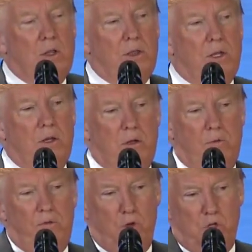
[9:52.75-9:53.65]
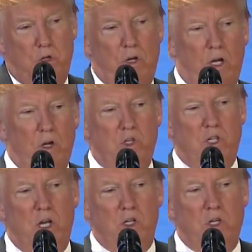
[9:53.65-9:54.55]
the future
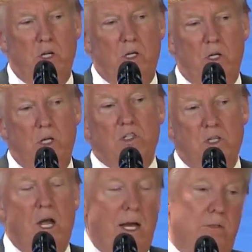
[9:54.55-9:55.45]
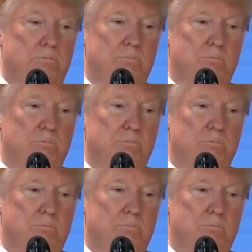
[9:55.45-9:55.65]
negotiation is not